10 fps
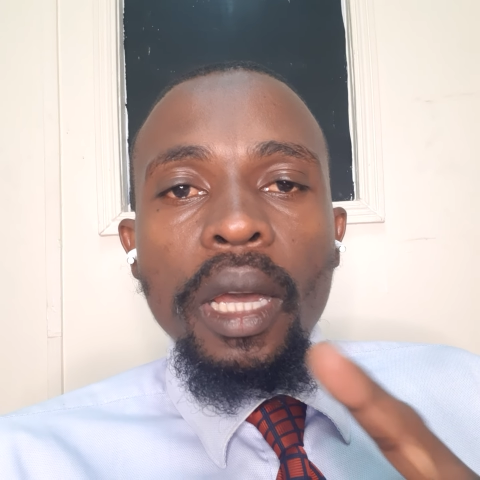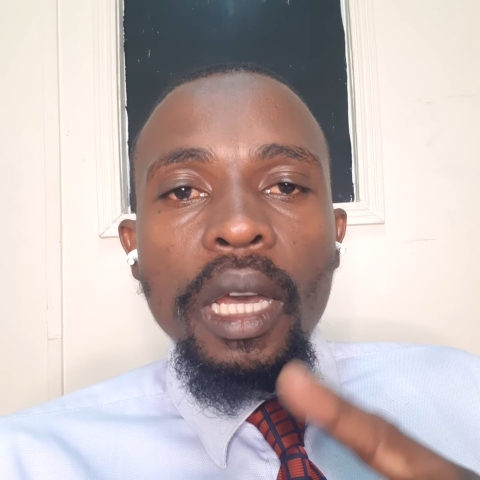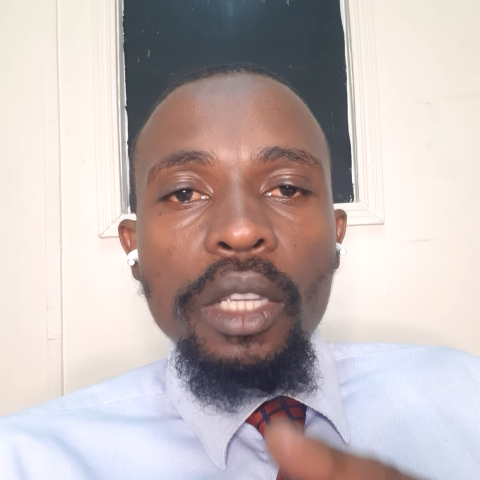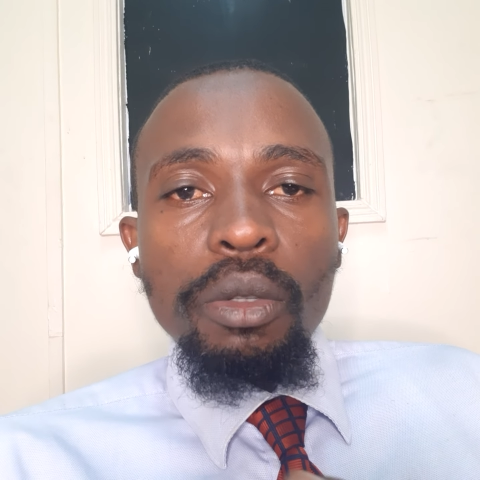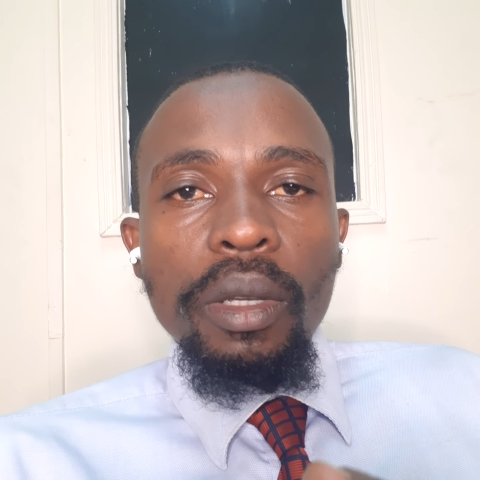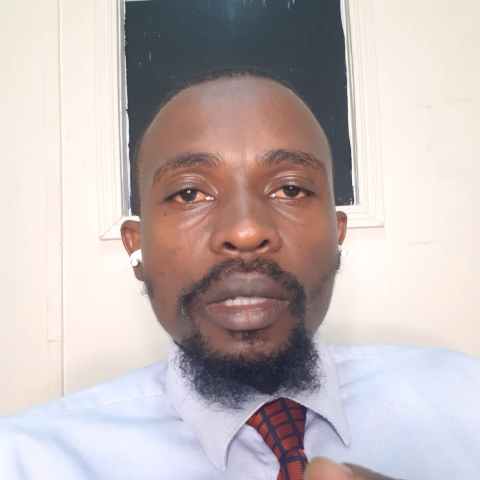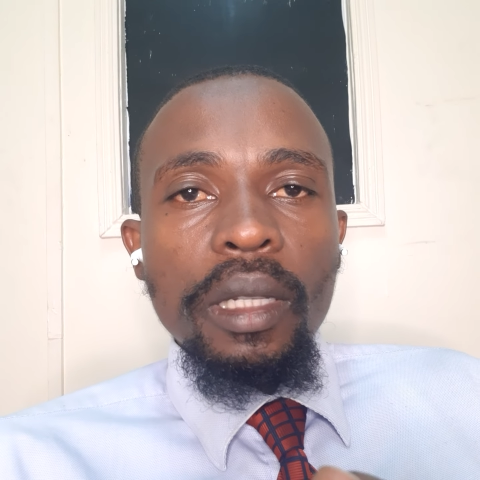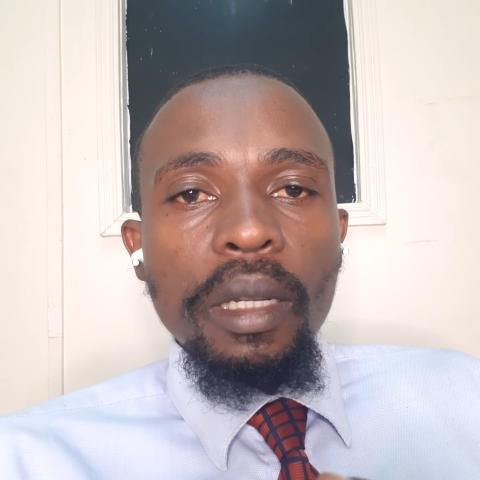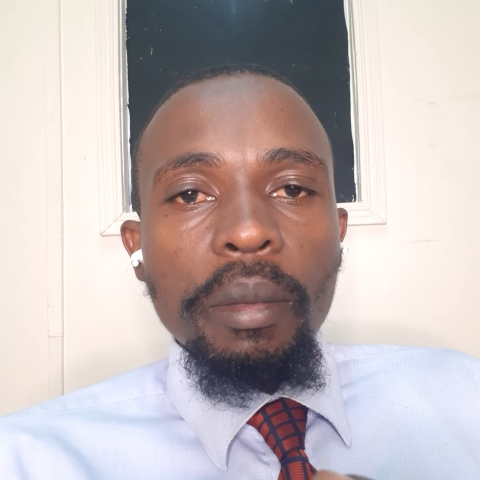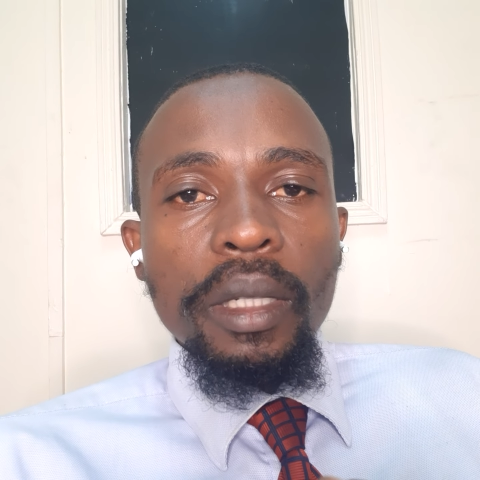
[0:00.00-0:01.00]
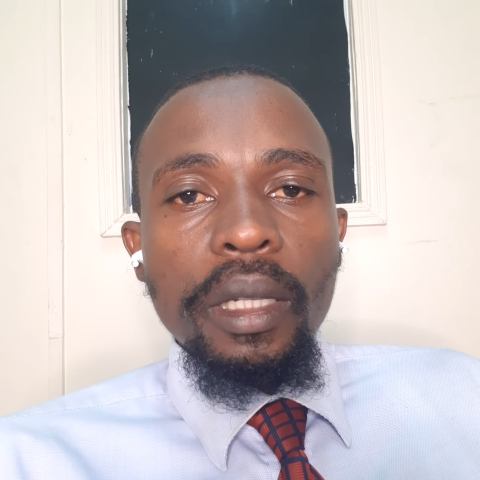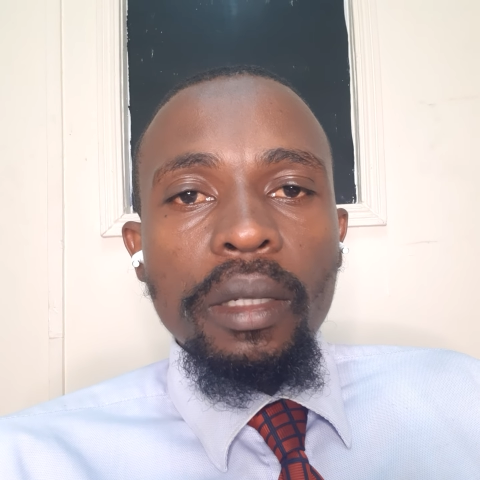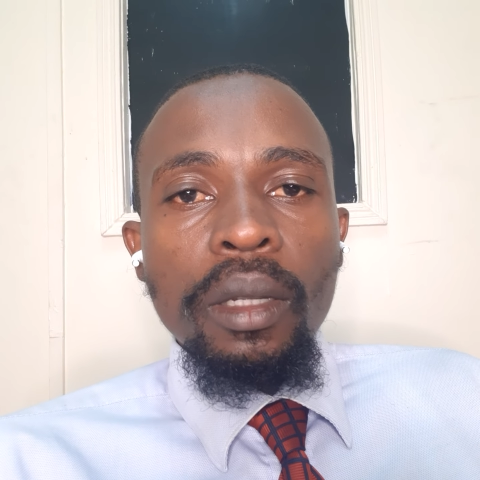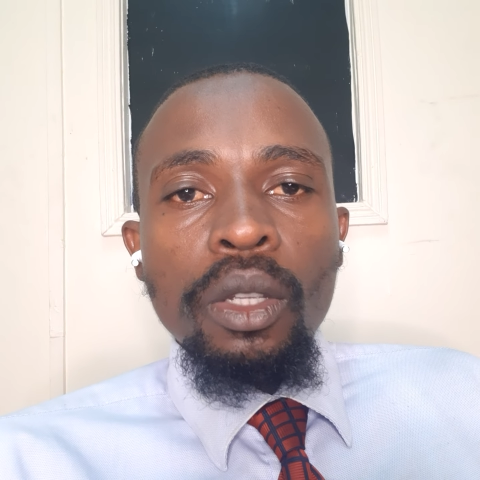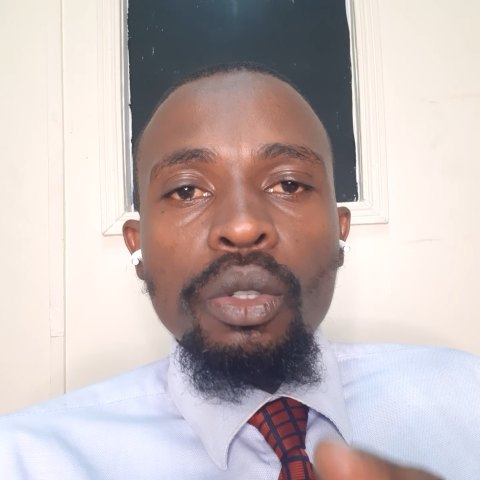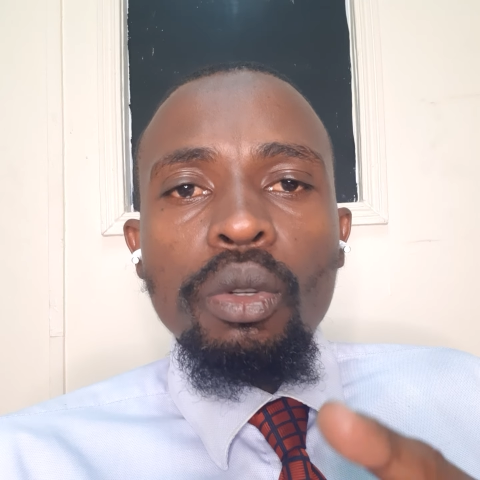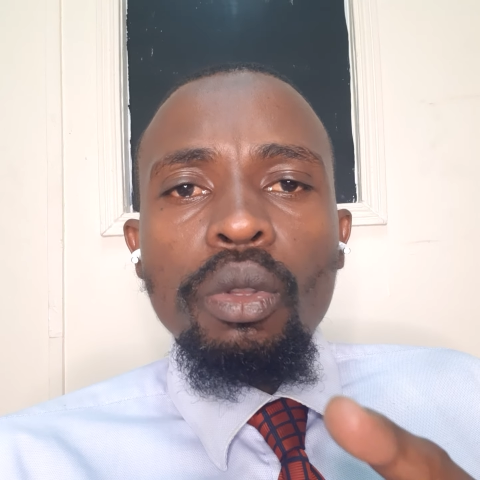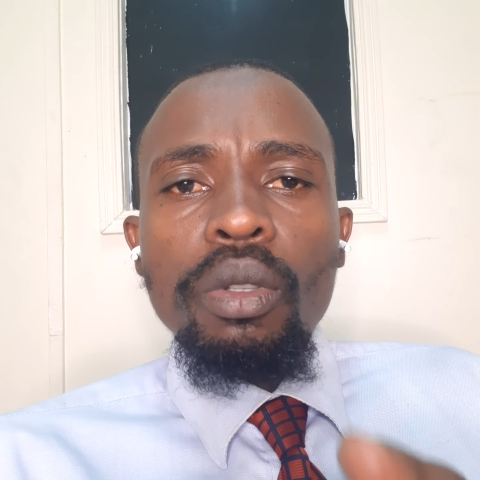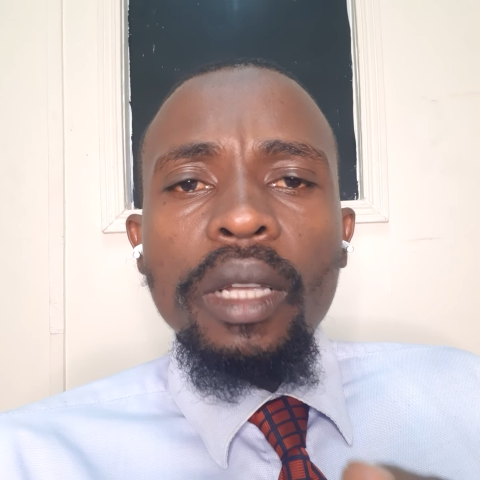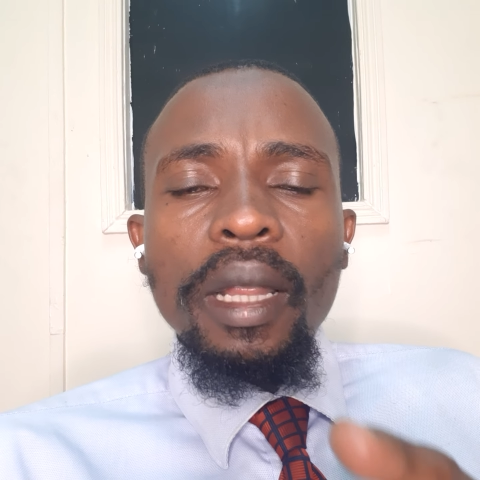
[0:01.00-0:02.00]
XYZ Limited. So
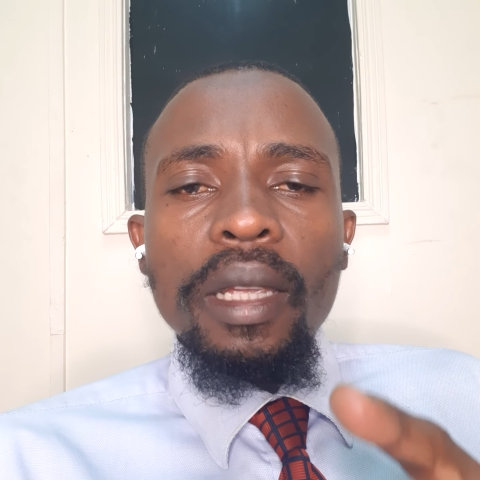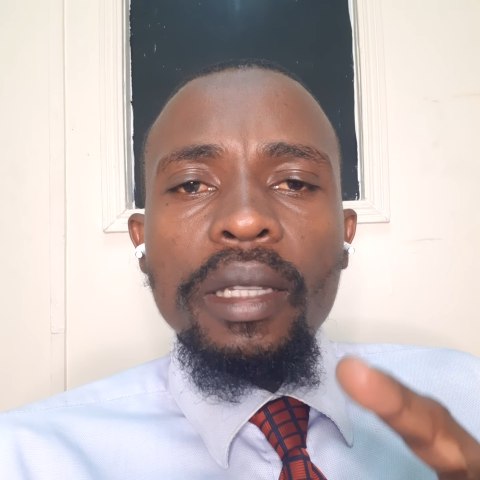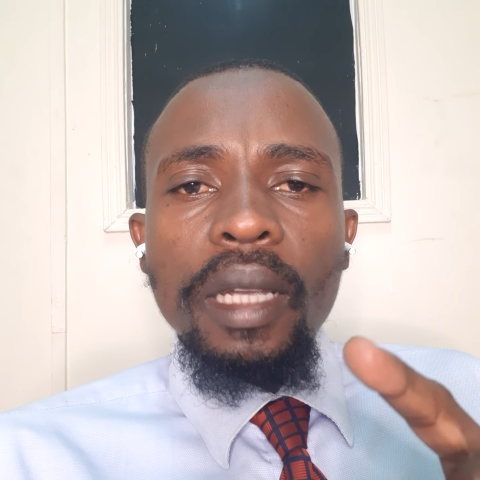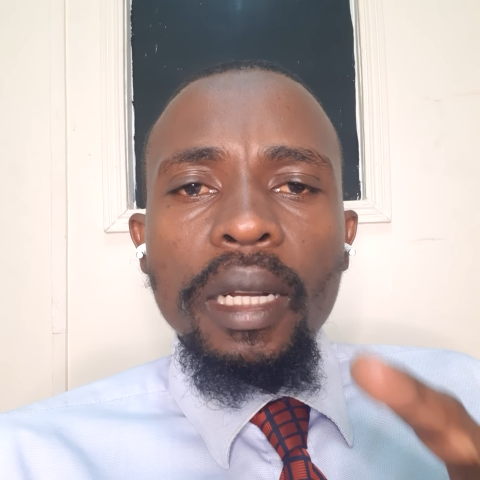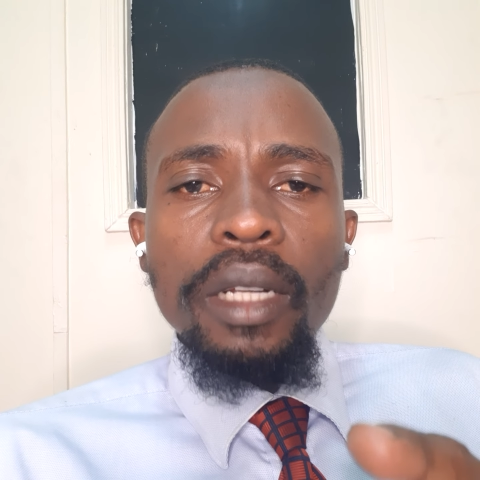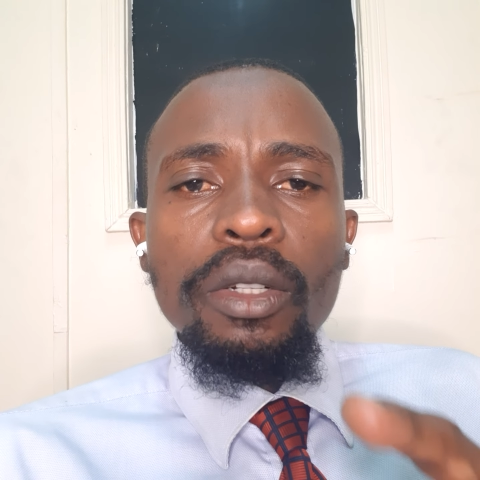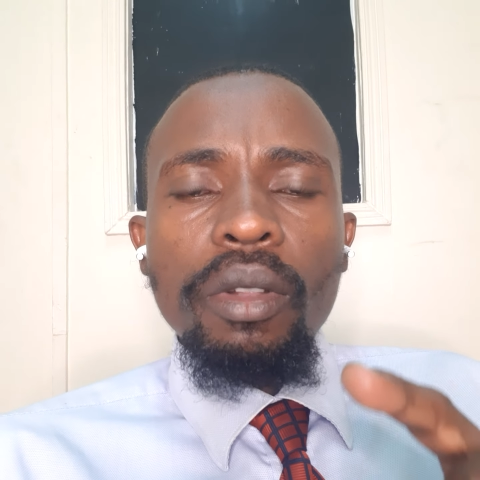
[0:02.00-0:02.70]
those are the salient